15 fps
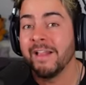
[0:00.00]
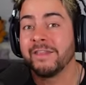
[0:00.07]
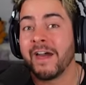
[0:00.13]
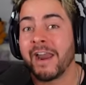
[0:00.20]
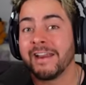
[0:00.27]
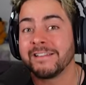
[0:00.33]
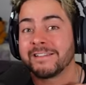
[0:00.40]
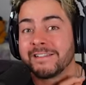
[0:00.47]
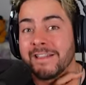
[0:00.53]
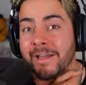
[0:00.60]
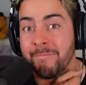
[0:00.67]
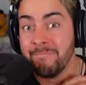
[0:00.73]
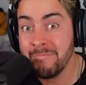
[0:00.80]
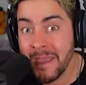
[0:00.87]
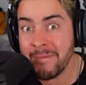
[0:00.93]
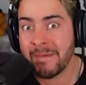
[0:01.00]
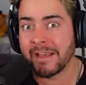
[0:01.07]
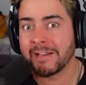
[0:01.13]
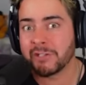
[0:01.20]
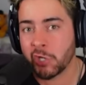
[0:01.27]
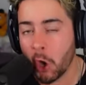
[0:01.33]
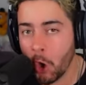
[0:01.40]
that it's the
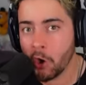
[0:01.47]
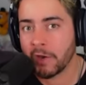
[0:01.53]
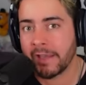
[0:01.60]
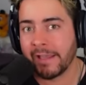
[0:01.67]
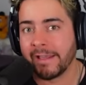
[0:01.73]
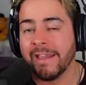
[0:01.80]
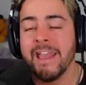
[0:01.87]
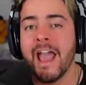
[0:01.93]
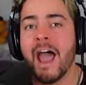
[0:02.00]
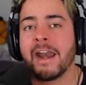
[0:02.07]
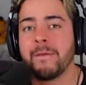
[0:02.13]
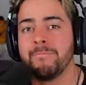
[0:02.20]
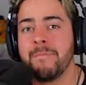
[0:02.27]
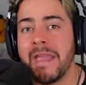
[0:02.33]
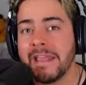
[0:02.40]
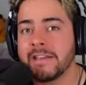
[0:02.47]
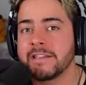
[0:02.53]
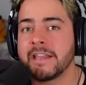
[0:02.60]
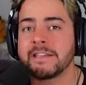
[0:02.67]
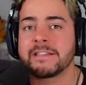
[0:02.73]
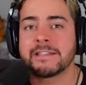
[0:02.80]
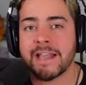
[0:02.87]
Mimic talking, and it makes
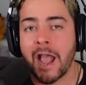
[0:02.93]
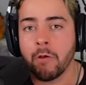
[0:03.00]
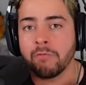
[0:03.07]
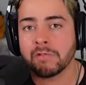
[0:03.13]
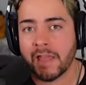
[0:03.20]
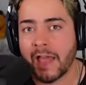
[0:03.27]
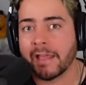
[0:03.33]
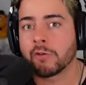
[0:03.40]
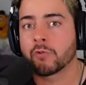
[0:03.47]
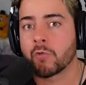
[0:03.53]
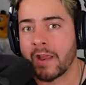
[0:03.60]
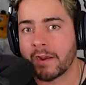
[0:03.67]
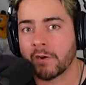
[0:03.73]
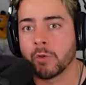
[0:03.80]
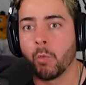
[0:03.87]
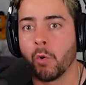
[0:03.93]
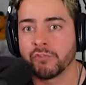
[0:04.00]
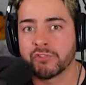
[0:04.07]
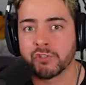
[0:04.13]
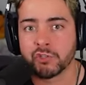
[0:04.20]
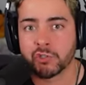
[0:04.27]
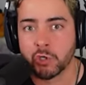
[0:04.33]
it sound like Gregory
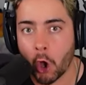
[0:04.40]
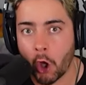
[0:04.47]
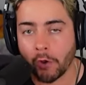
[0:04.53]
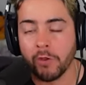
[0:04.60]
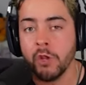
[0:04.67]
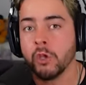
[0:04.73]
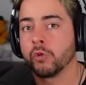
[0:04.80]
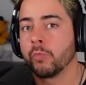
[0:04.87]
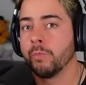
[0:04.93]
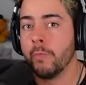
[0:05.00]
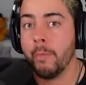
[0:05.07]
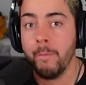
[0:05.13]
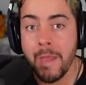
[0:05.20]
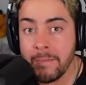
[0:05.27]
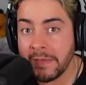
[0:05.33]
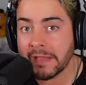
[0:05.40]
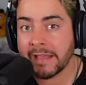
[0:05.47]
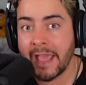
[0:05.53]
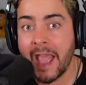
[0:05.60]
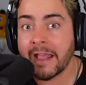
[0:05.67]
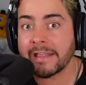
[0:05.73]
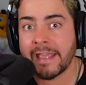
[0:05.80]
wants us gone. Mimic
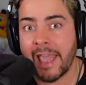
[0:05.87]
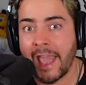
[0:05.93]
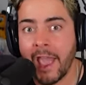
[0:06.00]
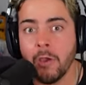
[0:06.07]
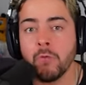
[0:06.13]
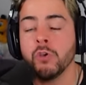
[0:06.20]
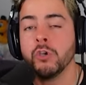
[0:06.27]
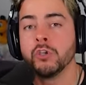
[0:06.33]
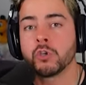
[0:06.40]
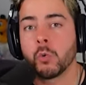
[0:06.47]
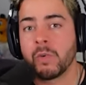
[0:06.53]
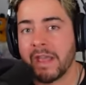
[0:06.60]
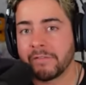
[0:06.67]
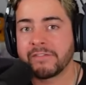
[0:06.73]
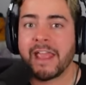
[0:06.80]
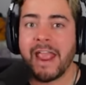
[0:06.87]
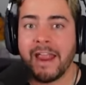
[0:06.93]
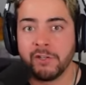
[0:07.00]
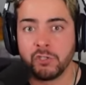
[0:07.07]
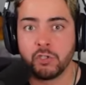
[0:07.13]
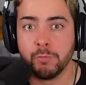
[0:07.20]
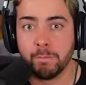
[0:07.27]
can't get out, so we have to
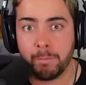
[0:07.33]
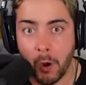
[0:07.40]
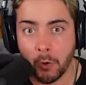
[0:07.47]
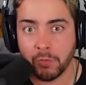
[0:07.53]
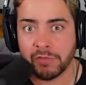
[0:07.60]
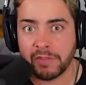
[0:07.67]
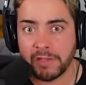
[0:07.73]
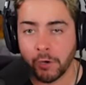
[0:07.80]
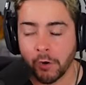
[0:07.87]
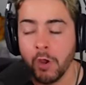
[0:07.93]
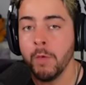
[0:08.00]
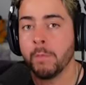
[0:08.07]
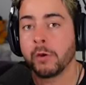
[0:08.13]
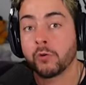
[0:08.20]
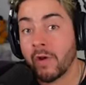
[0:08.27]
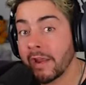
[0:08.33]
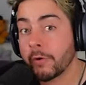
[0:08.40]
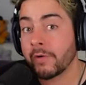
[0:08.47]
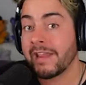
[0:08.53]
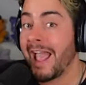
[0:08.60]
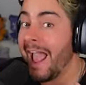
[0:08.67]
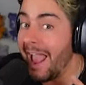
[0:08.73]
end you both here. But
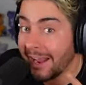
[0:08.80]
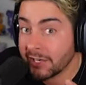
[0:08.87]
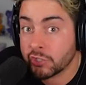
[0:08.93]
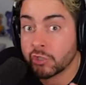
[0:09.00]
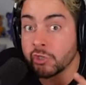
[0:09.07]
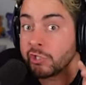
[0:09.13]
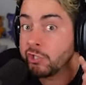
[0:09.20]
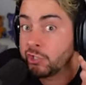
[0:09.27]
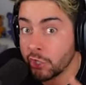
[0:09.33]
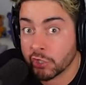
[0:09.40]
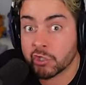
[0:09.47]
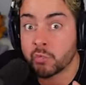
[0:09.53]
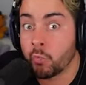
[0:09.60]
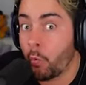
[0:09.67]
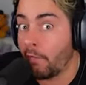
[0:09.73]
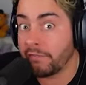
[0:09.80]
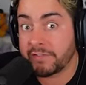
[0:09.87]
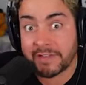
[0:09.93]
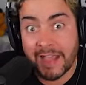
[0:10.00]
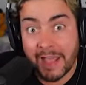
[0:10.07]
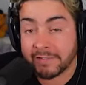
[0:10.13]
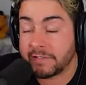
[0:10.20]
Gregory actually just
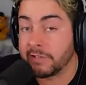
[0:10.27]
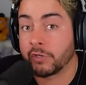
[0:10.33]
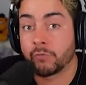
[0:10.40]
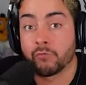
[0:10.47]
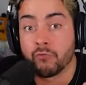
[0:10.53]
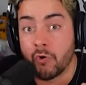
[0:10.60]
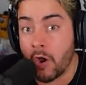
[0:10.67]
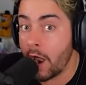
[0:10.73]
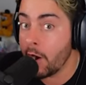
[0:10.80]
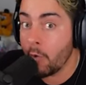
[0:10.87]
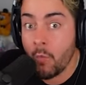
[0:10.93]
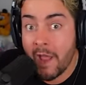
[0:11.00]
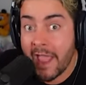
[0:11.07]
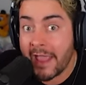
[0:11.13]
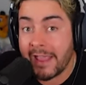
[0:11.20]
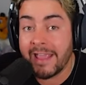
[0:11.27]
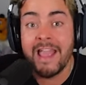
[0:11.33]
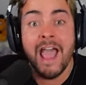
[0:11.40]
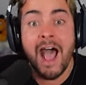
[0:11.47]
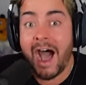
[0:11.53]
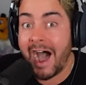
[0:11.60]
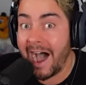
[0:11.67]
wants Cassie to run away,
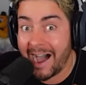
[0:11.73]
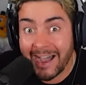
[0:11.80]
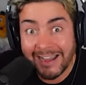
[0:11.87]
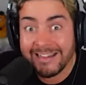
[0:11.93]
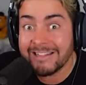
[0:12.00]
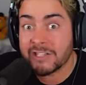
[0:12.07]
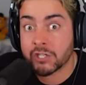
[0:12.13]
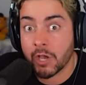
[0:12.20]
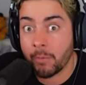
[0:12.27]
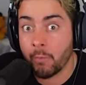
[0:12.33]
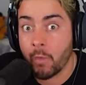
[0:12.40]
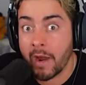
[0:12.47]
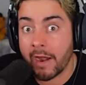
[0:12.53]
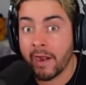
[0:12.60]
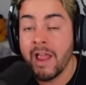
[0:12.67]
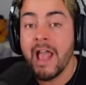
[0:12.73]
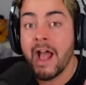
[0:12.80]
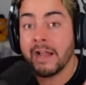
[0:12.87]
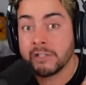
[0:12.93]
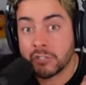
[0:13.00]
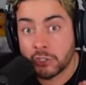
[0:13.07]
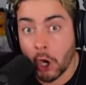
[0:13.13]
hide somewhere,
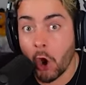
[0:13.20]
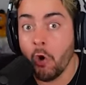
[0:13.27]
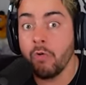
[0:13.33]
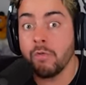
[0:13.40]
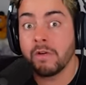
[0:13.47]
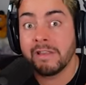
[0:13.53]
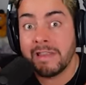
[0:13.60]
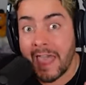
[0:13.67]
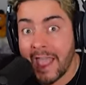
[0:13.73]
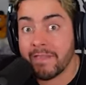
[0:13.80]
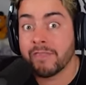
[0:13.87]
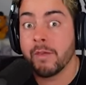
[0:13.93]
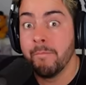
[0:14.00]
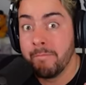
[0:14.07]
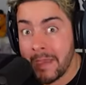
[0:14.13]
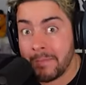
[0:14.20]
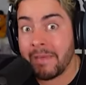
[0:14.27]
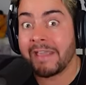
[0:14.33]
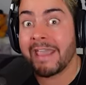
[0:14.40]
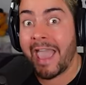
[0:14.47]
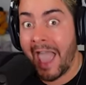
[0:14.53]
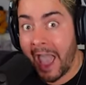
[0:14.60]
and don't let the
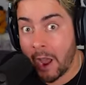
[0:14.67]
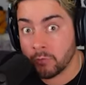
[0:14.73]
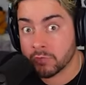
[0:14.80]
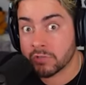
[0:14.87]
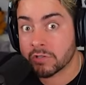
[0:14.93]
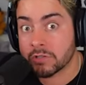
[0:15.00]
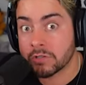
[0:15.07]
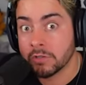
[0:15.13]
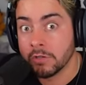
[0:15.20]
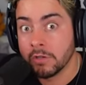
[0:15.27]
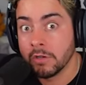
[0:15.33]
Mimic out.